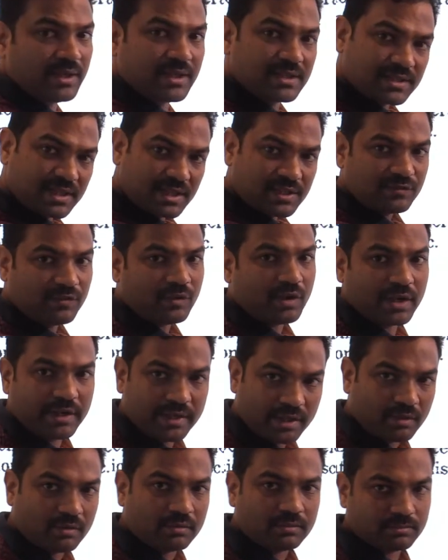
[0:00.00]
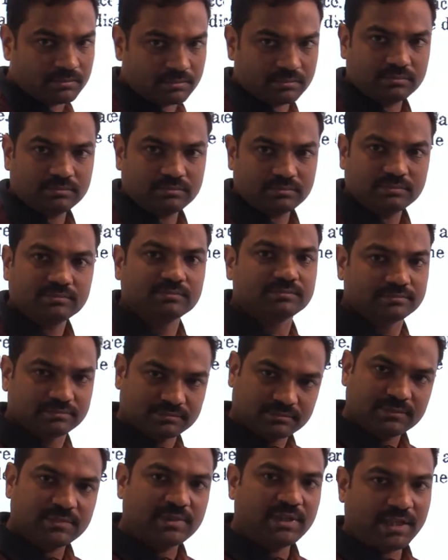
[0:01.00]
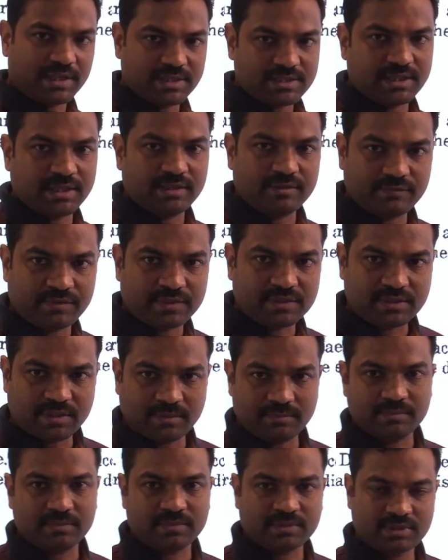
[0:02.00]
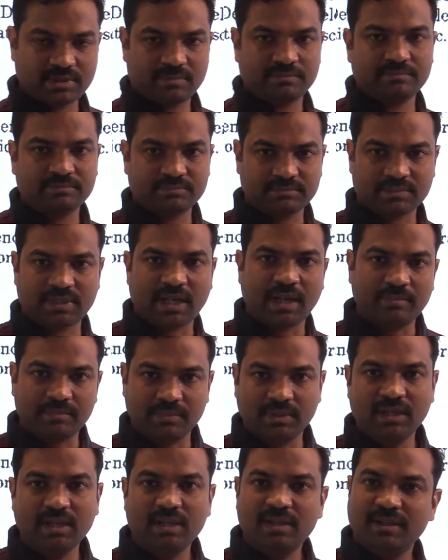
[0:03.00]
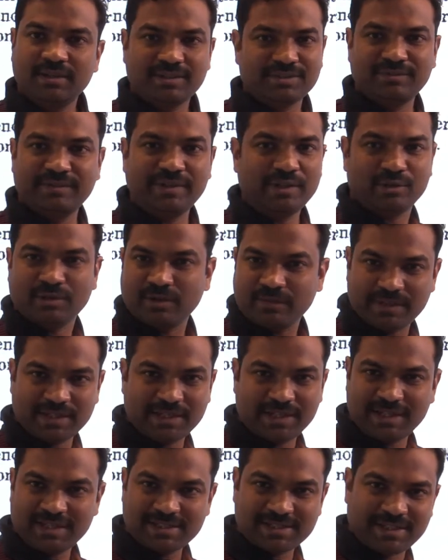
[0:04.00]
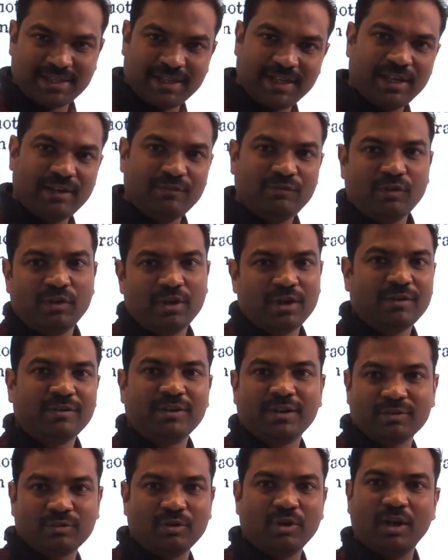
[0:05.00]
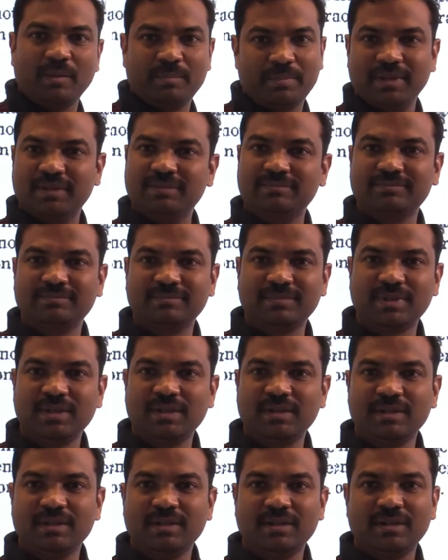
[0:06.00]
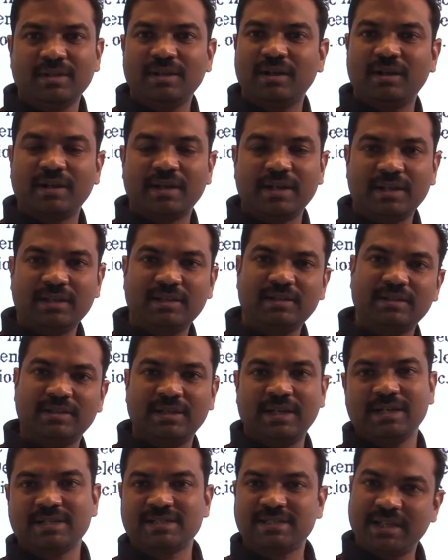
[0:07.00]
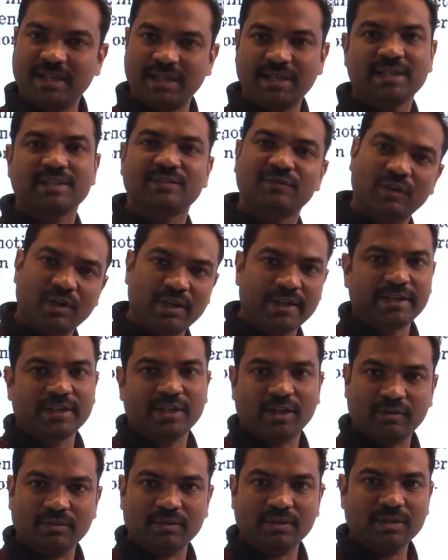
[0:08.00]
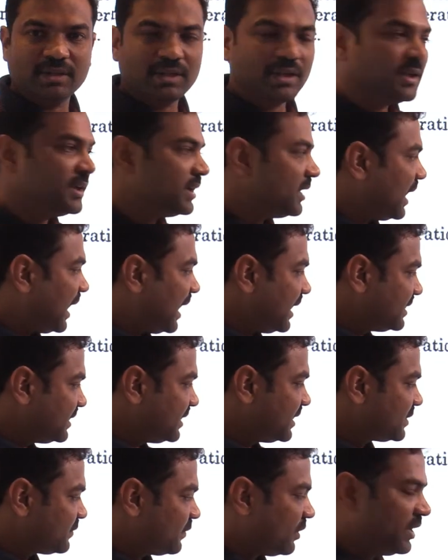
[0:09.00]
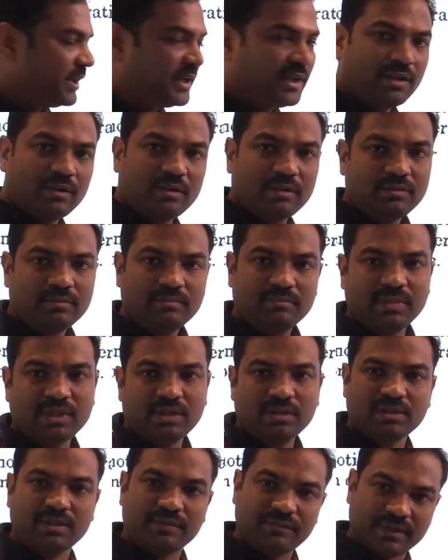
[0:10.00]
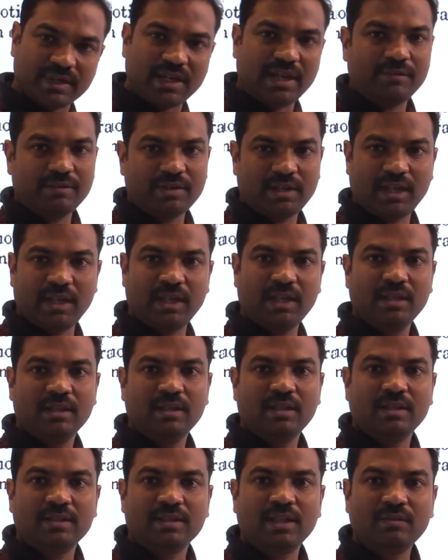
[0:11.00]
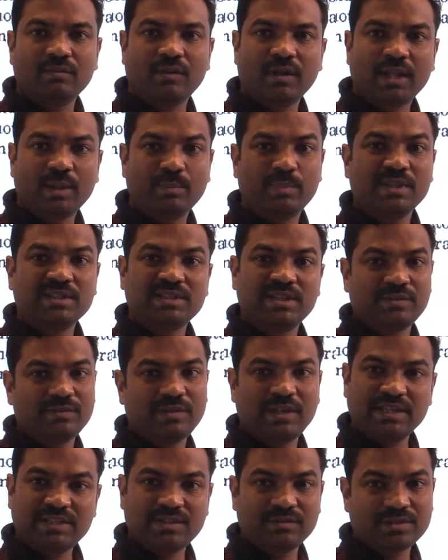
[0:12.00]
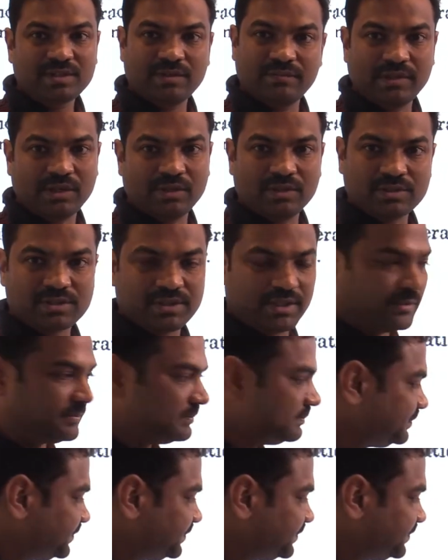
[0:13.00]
Disk is falling down. Let us say for some time. So we don't know whether it is really fall down or go up. Okay, na? Let us say it is falling down. As it is falling down because of gravity, then what happens? It will achieve some velocity.